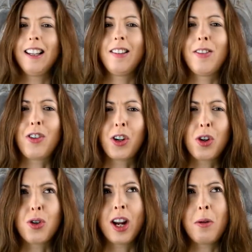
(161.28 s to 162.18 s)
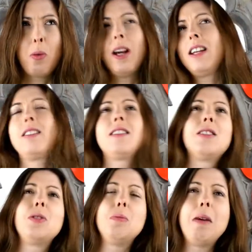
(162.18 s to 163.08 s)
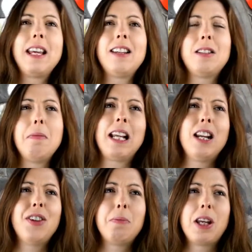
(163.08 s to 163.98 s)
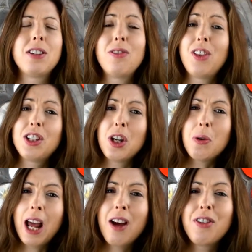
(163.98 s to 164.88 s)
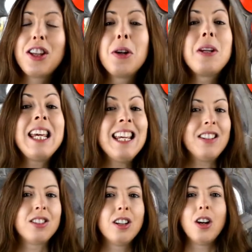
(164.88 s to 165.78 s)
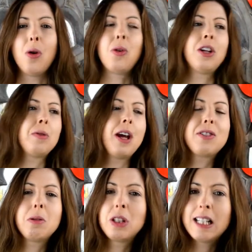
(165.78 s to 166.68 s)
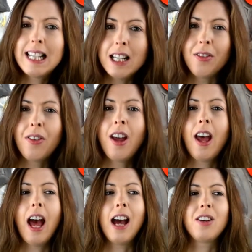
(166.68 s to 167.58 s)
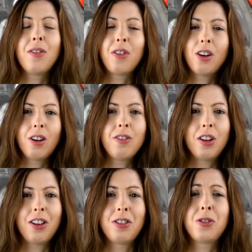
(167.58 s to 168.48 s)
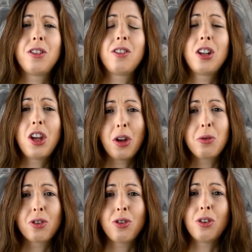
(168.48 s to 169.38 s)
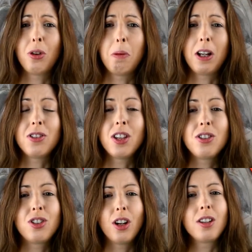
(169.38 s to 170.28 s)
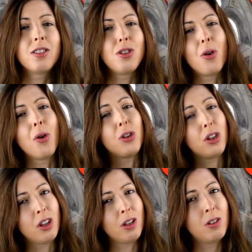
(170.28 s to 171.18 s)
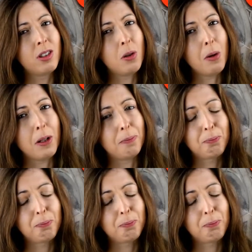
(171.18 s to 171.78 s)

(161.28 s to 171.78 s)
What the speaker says: they've got to create ways to make it, to make a living, because if they don't have it, they don't eat or they don't have somewhere to live. And for a lot of Earth Angels, this is a huge struggle because they're just not used to it.